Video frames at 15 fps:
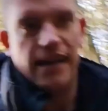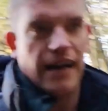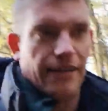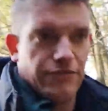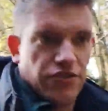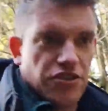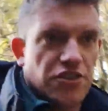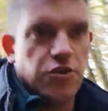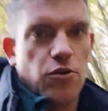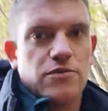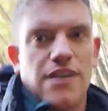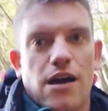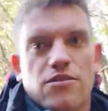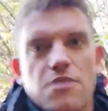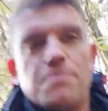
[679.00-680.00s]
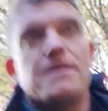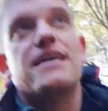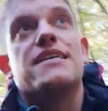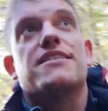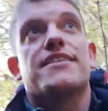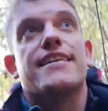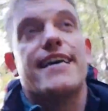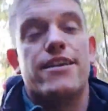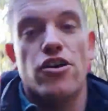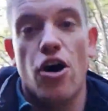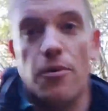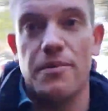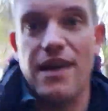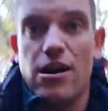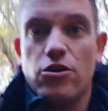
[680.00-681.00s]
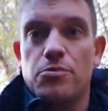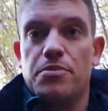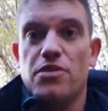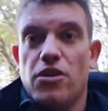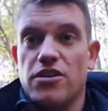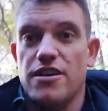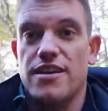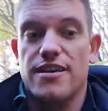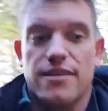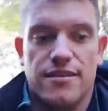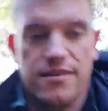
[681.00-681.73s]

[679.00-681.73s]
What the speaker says: I've just slowed down the pace today. Normally I would be on a